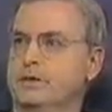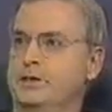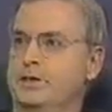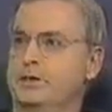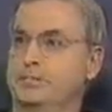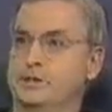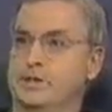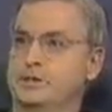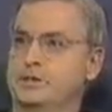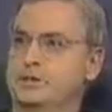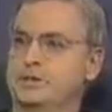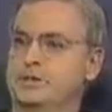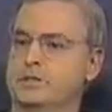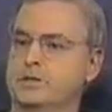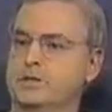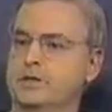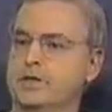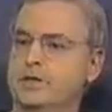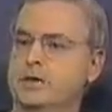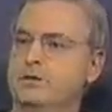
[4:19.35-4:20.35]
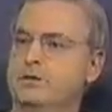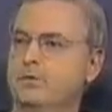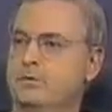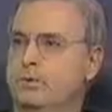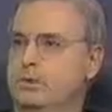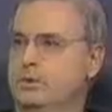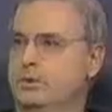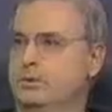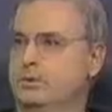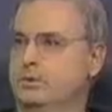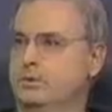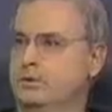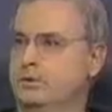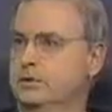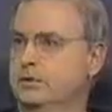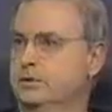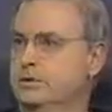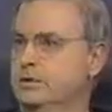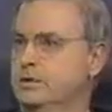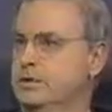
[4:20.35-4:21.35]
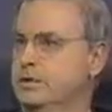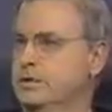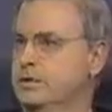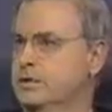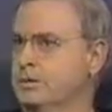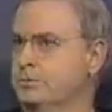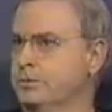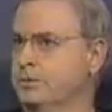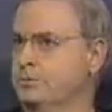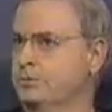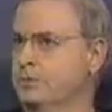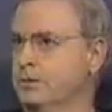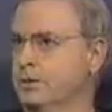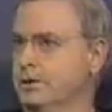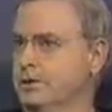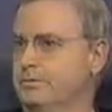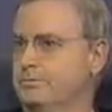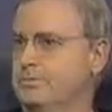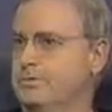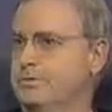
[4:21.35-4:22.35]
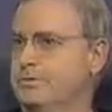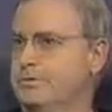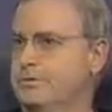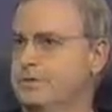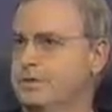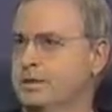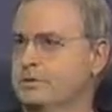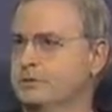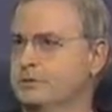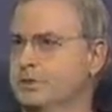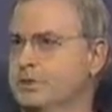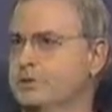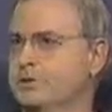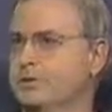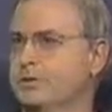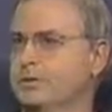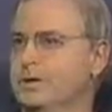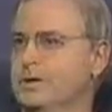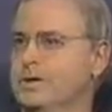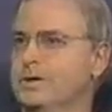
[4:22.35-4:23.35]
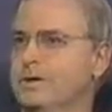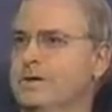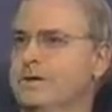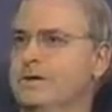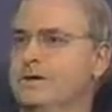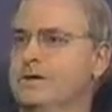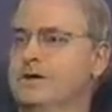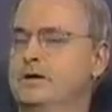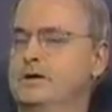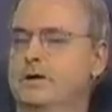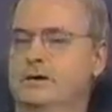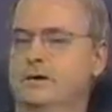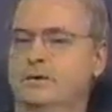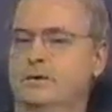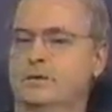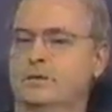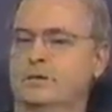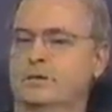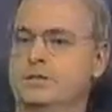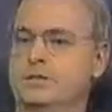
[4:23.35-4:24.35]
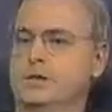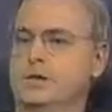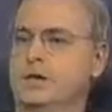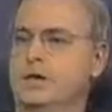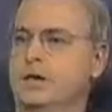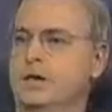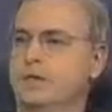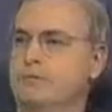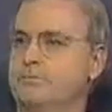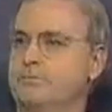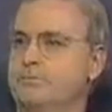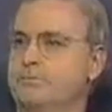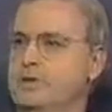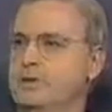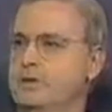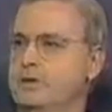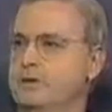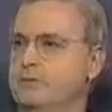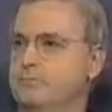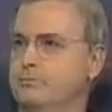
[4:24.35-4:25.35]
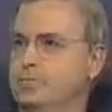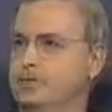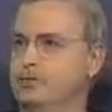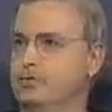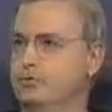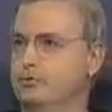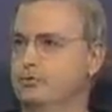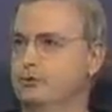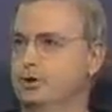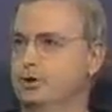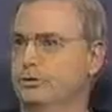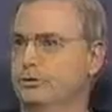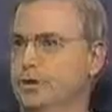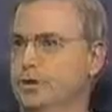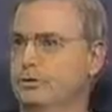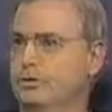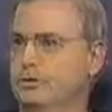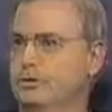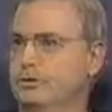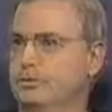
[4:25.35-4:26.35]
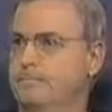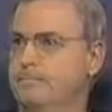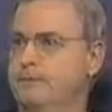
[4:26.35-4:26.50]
And the apostles said, well, uh, has someone brought him something to eat? And our Lord said, I have meat of which you know nothing.